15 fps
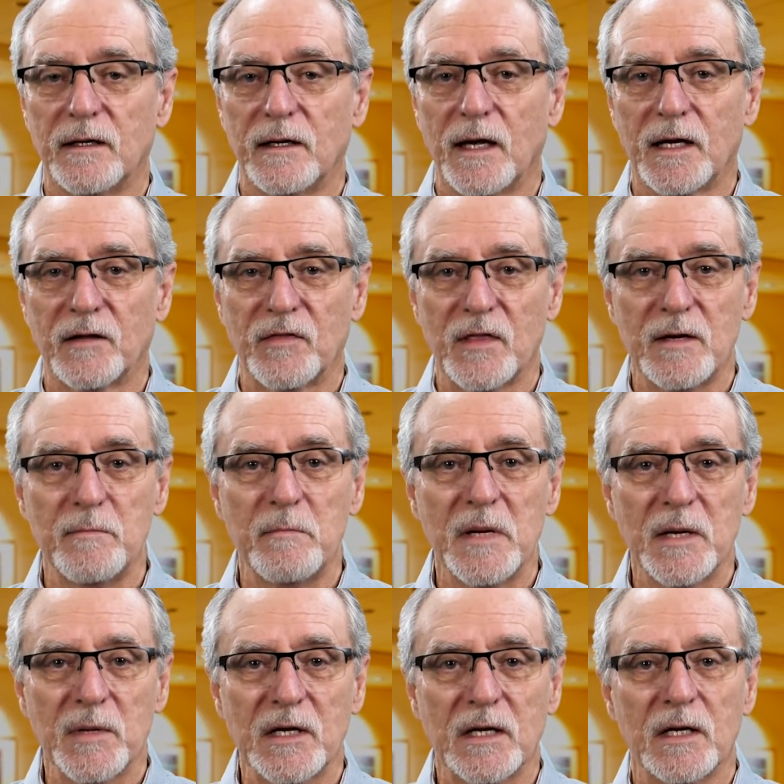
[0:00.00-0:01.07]
and if they
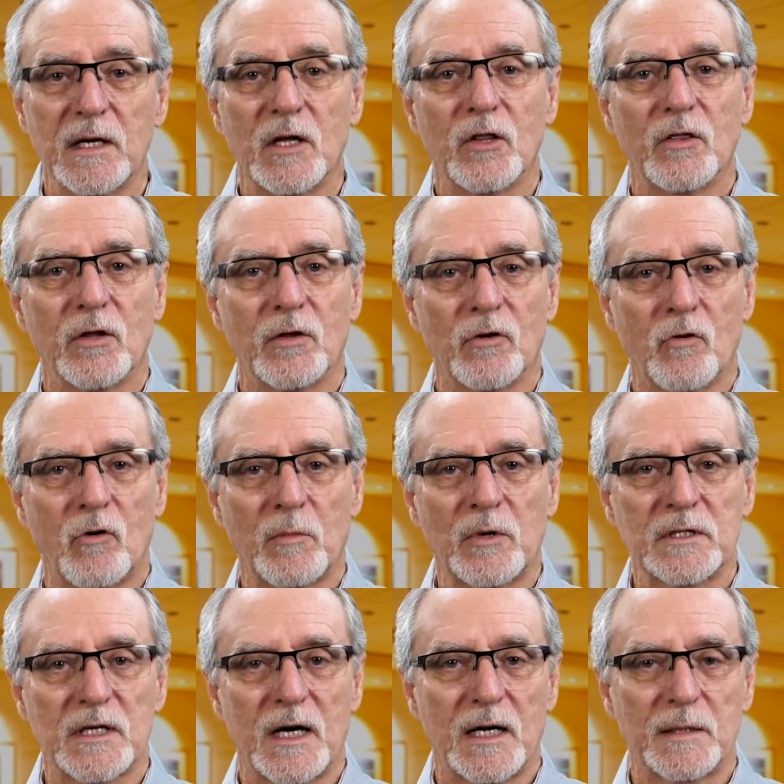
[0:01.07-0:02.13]
mimic the normal
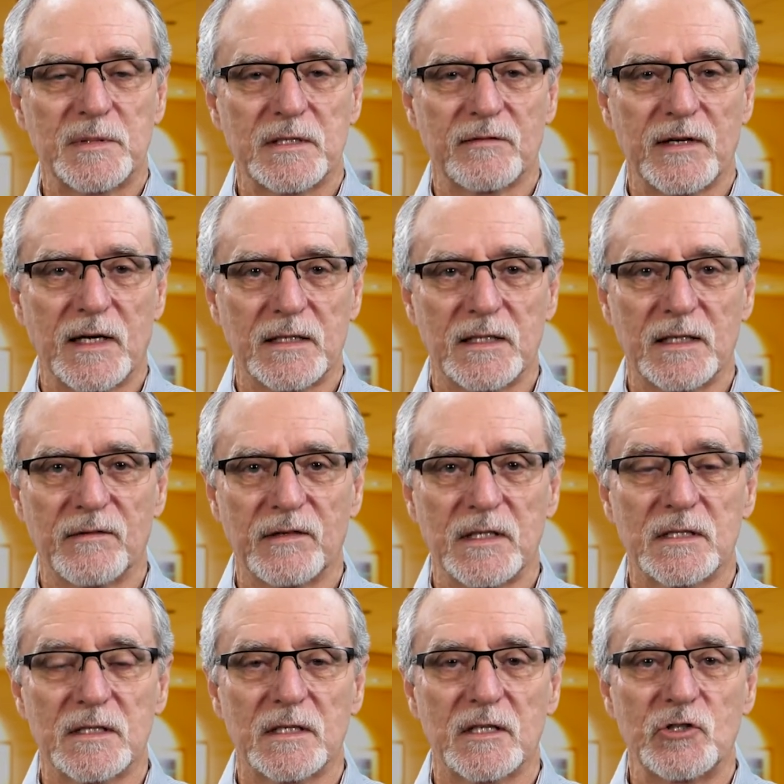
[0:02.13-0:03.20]
types of
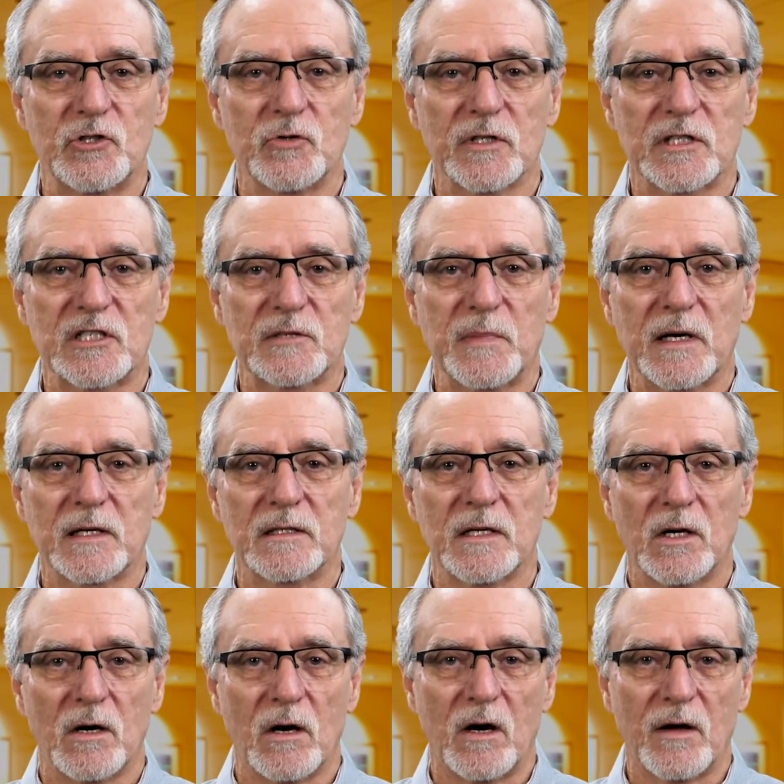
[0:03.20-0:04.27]
activities that you expect
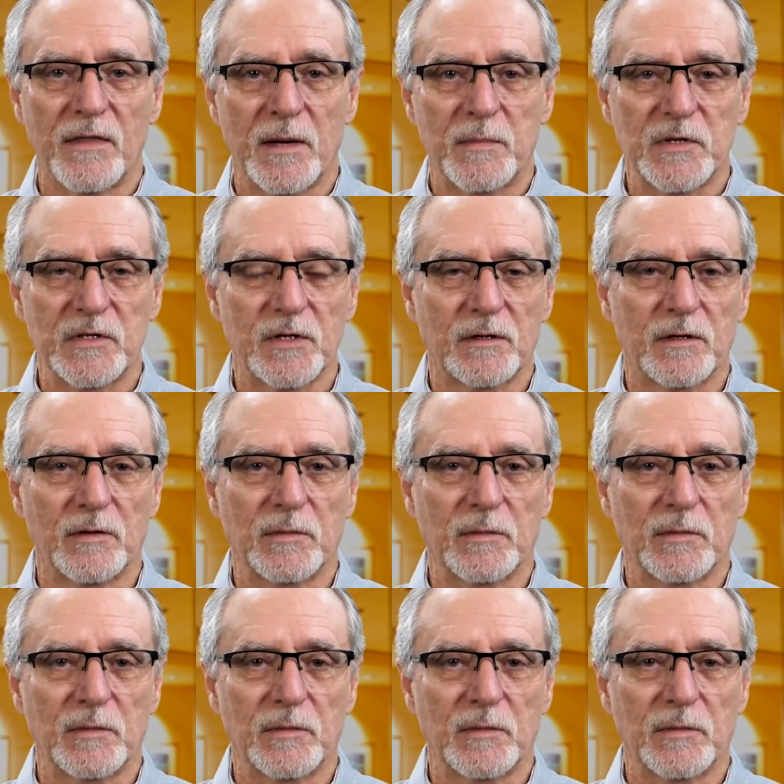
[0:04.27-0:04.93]
on that particular